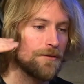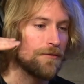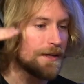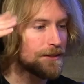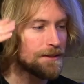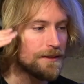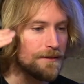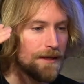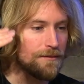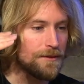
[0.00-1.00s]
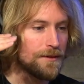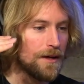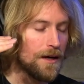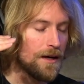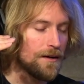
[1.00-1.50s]
reticent level
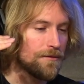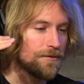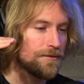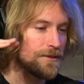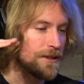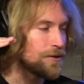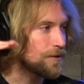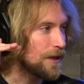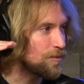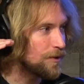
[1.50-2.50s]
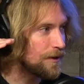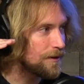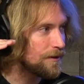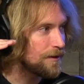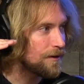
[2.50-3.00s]
of sensory input.